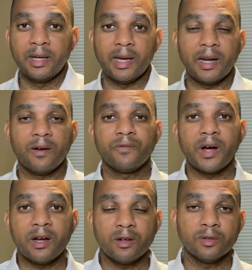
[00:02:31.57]
And I
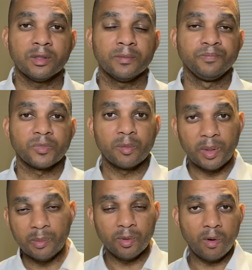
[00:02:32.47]
found
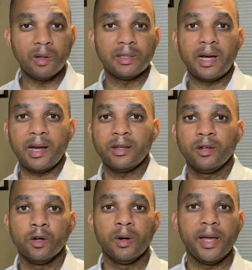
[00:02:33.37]
people online
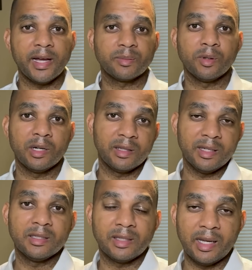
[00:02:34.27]
who are expert at
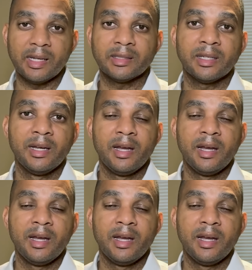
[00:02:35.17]
these things.